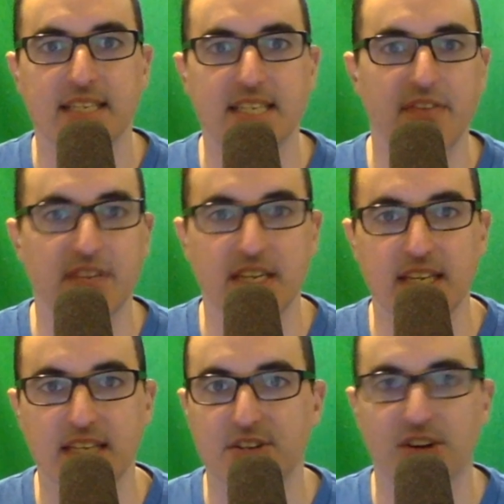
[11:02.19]

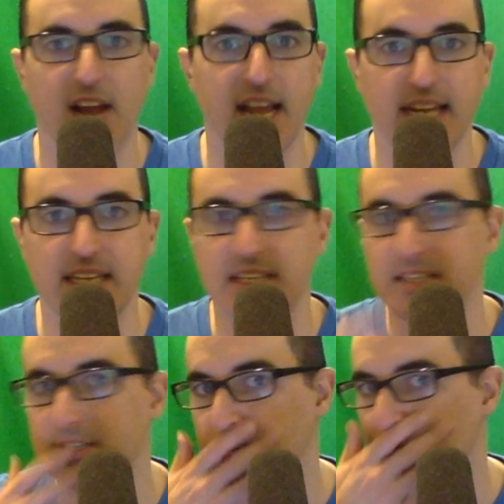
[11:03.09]
70s or
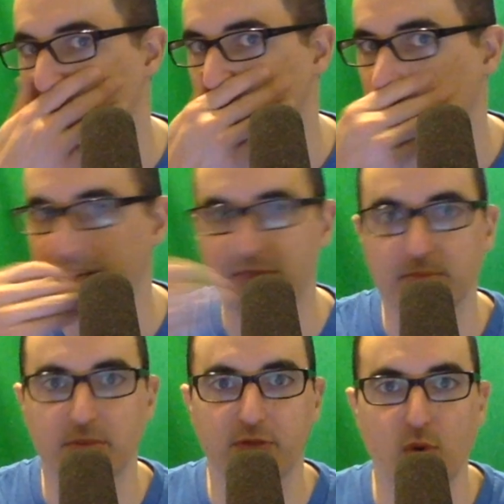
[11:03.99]
80s or
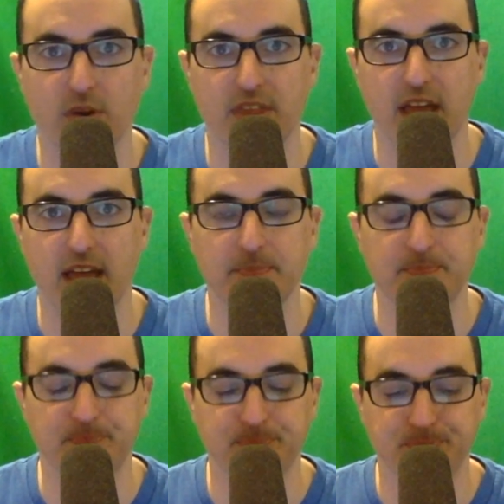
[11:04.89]
even before
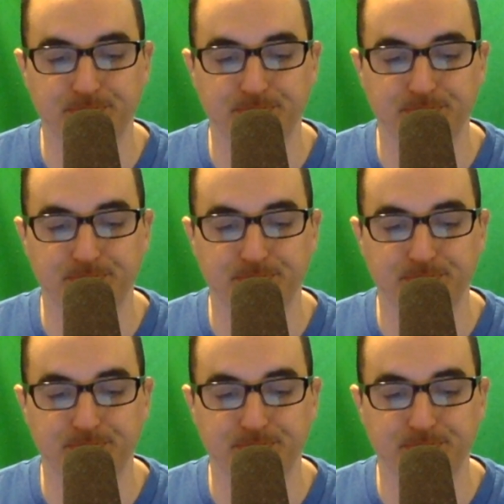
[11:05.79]
then,